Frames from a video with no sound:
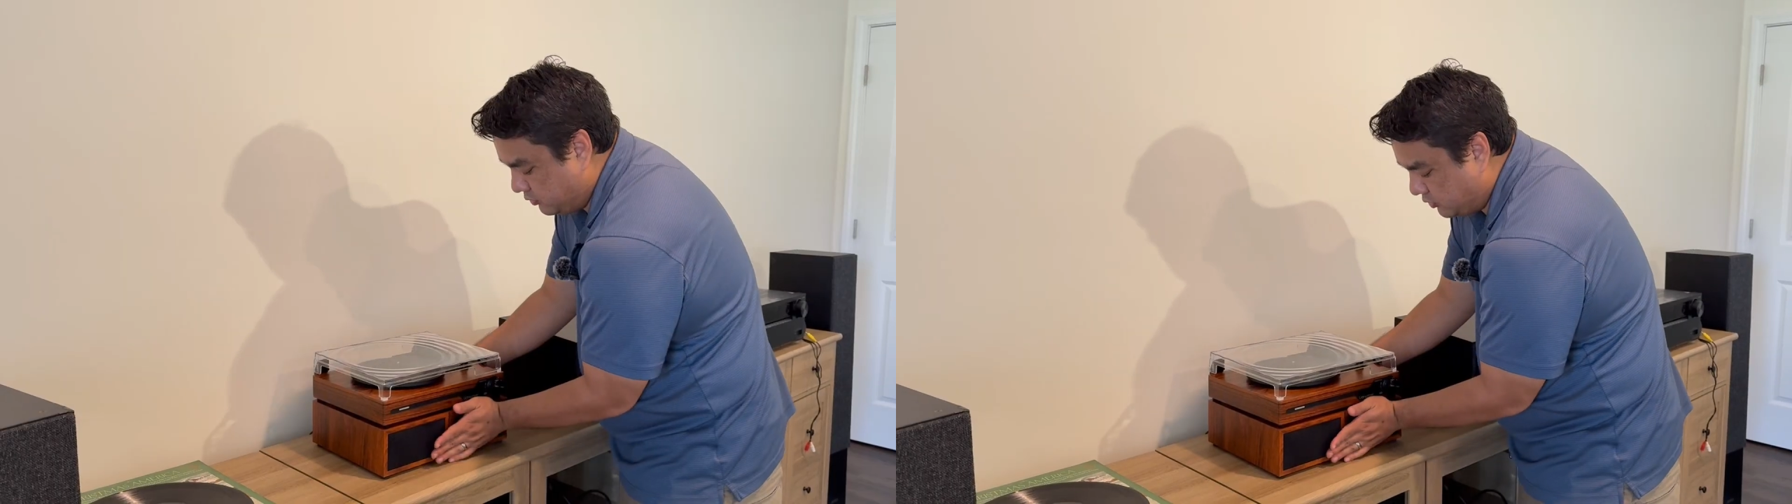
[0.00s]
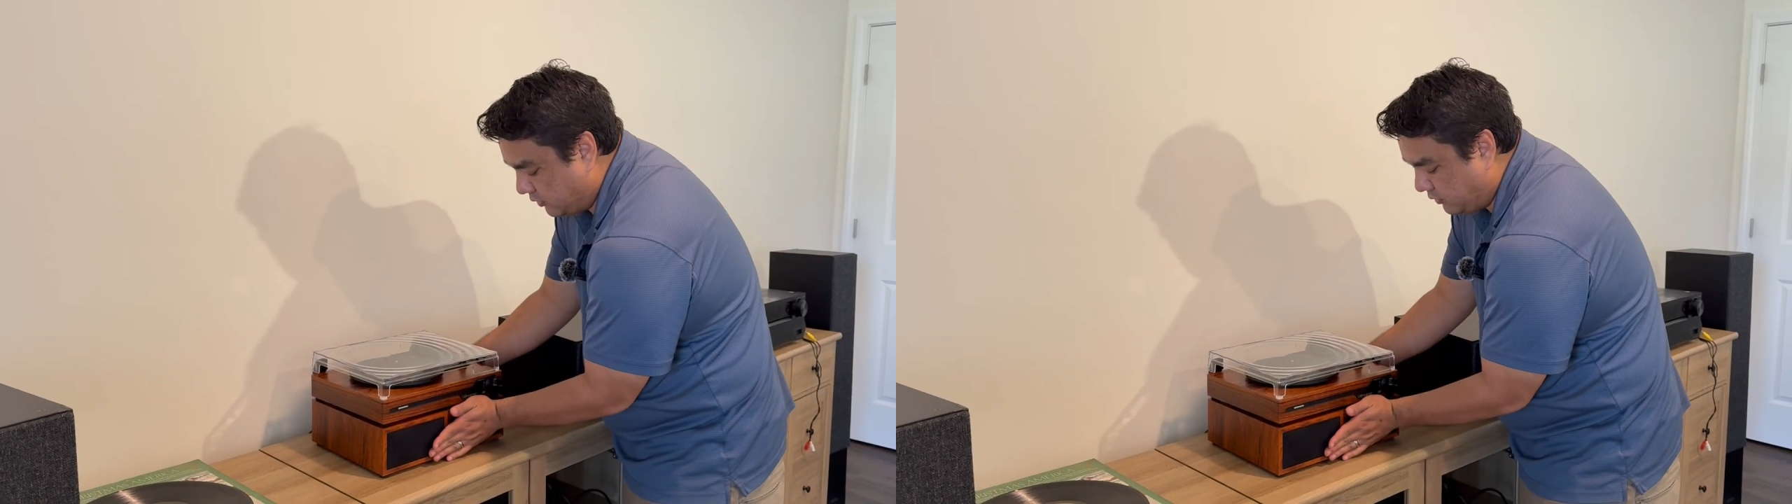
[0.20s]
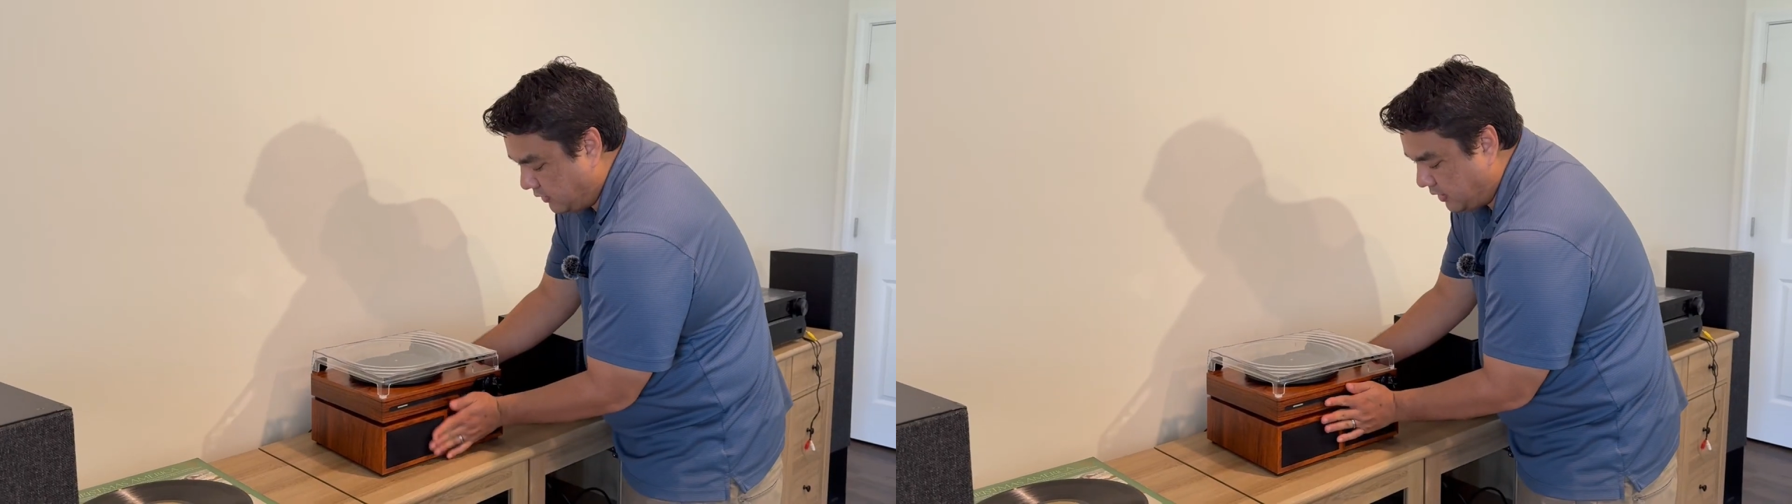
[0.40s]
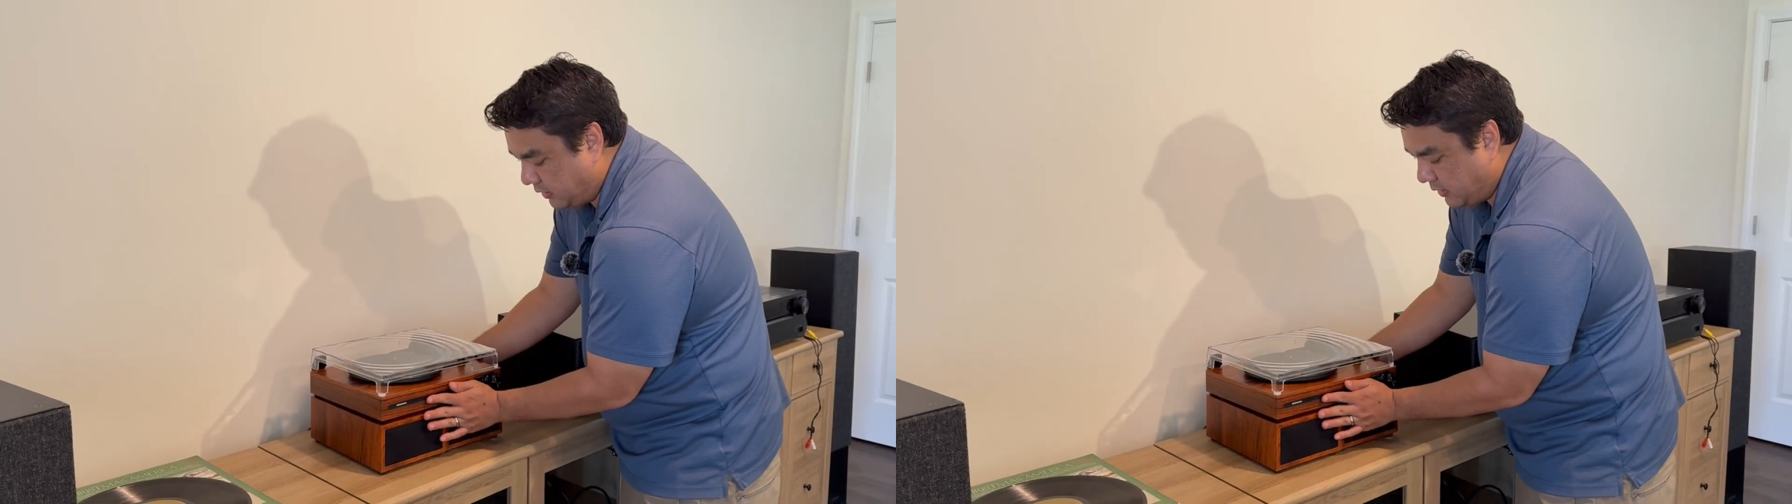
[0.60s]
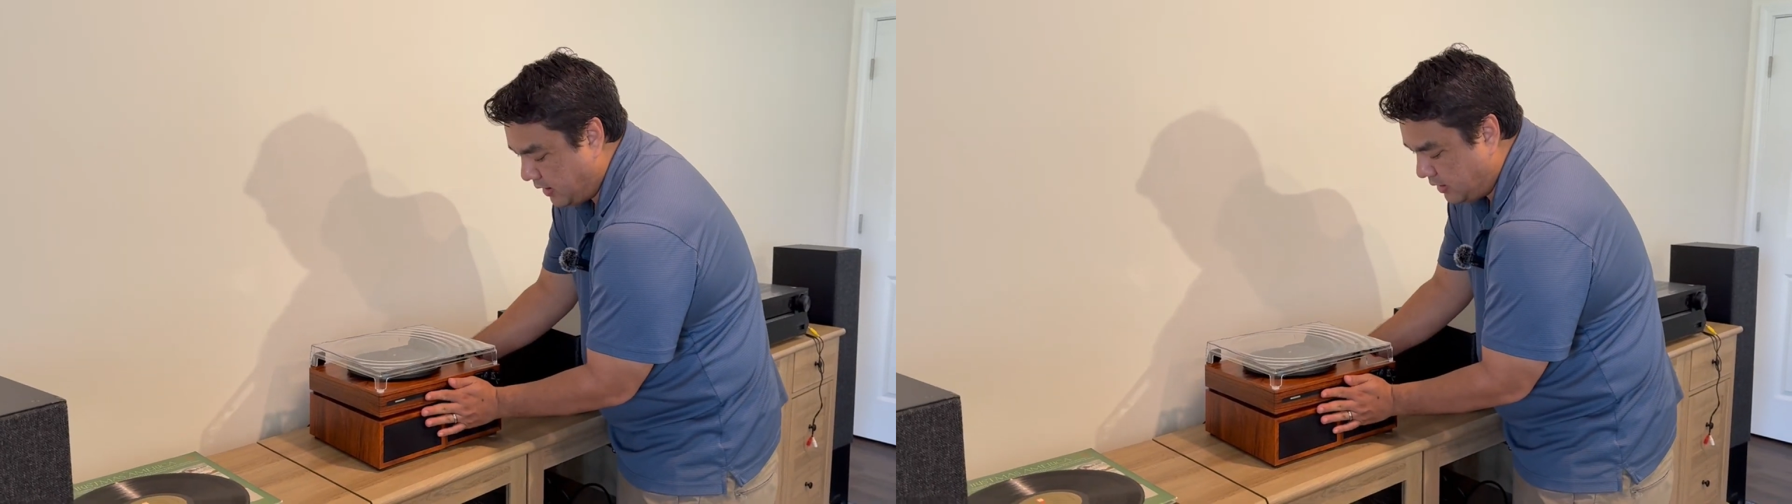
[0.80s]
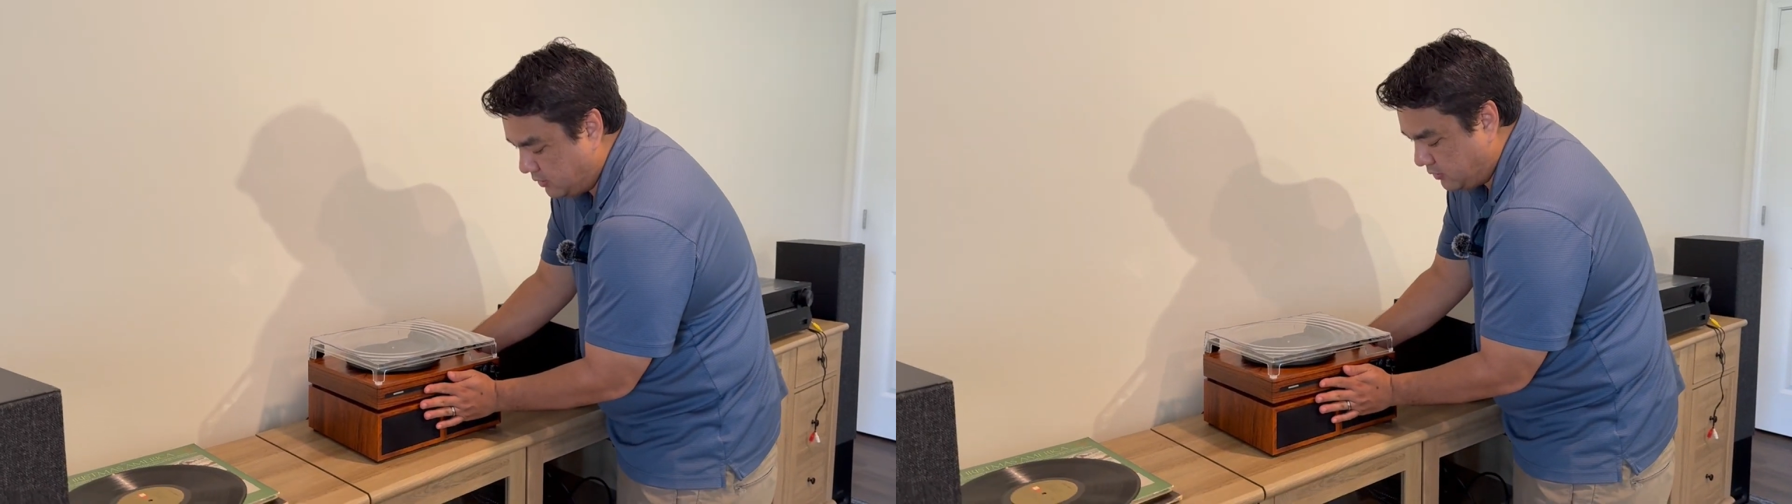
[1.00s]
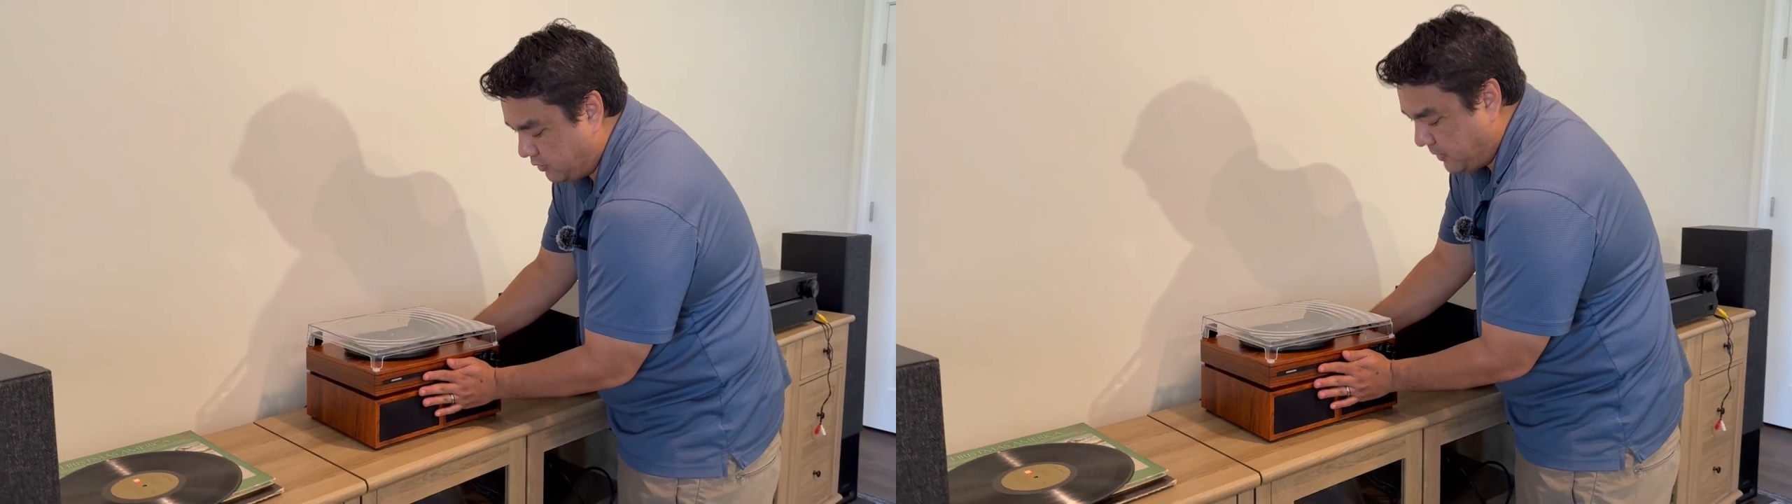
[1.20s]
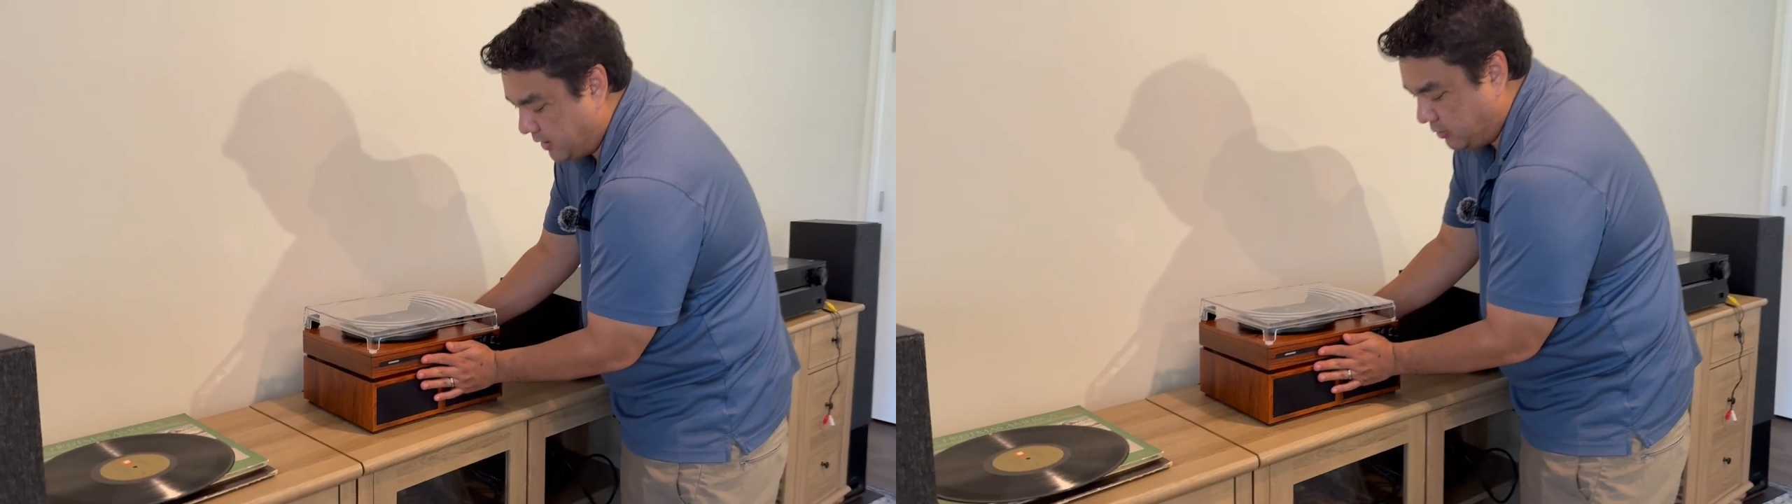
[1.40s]
Just like that.
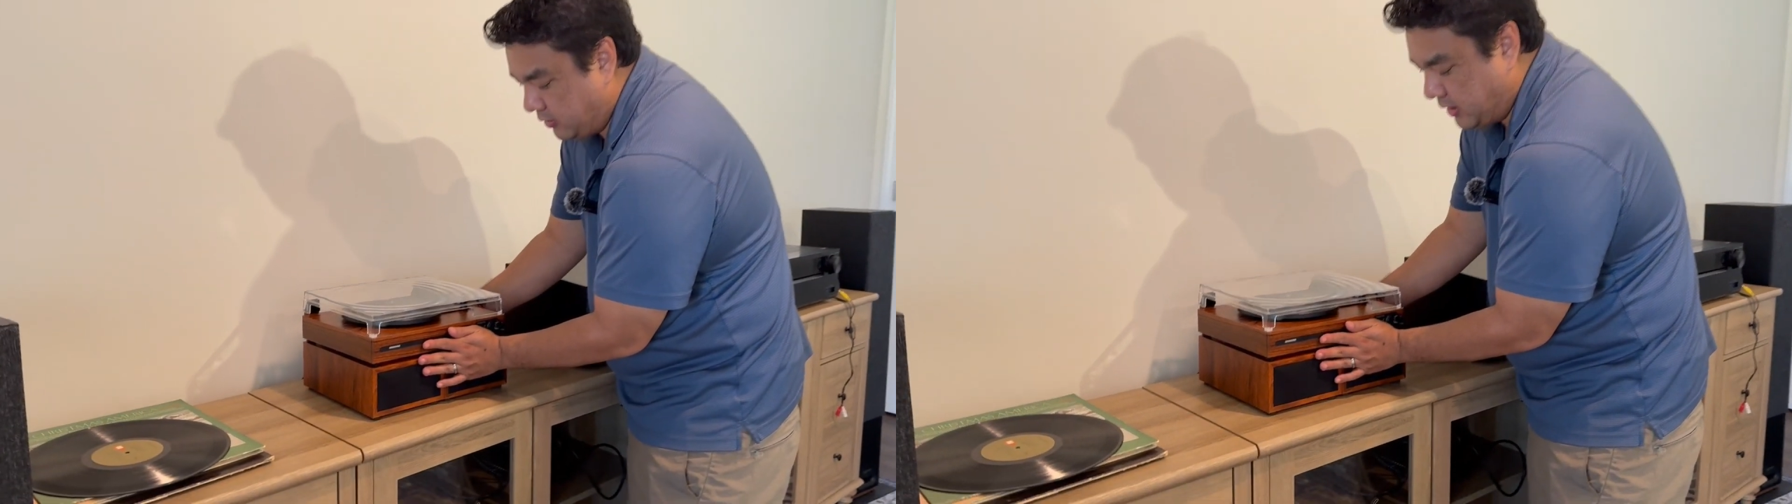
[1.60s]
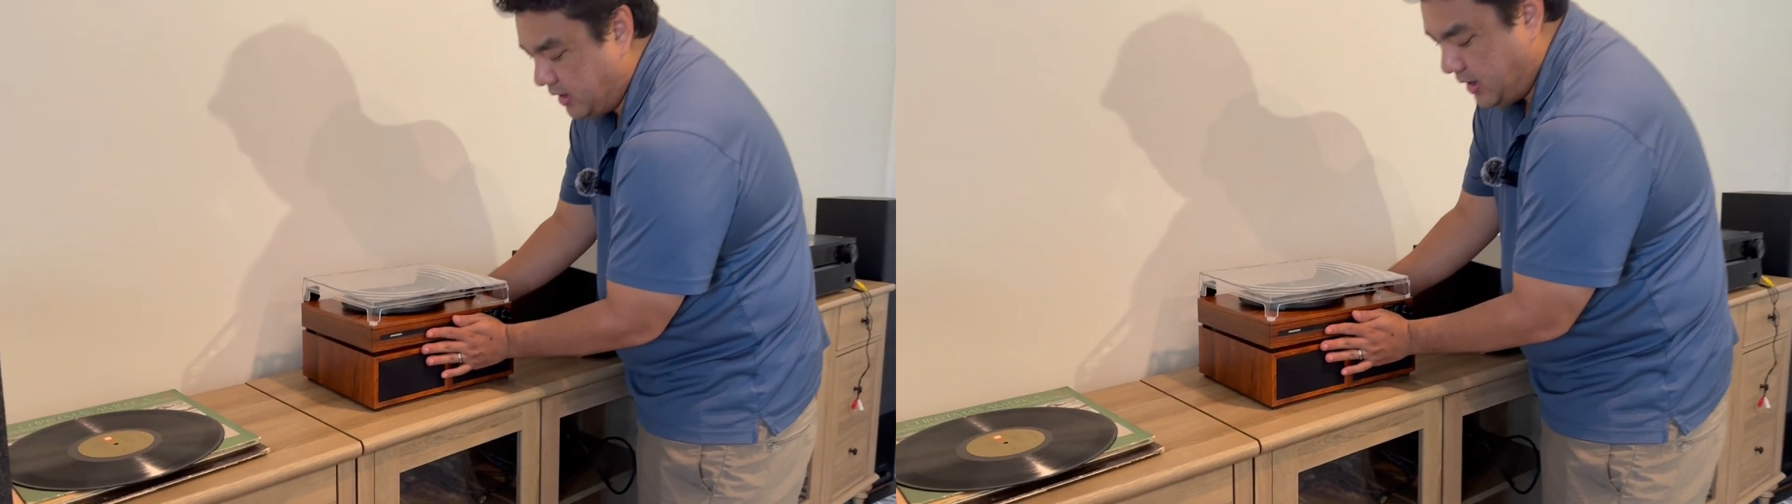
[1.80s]
Just make it look